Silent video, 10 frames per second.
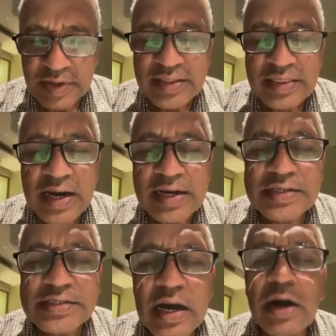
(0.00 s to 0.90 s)
that
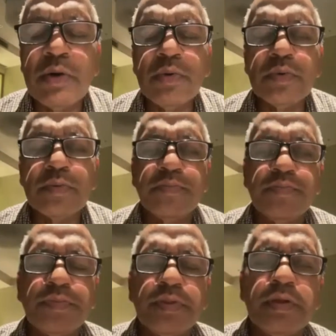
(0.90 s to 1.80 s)
is how
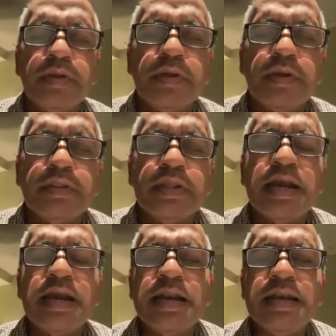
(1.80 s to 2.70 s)
the
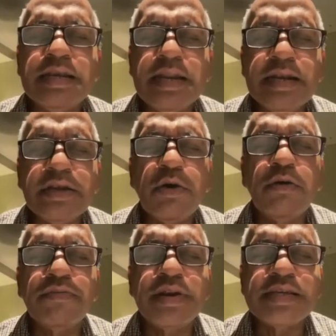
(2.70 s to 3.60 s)
content
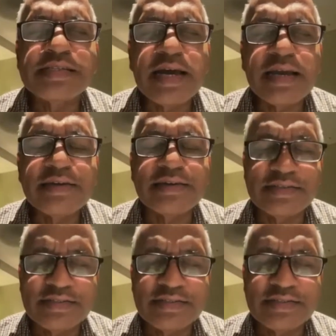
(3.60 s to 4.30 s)
of desires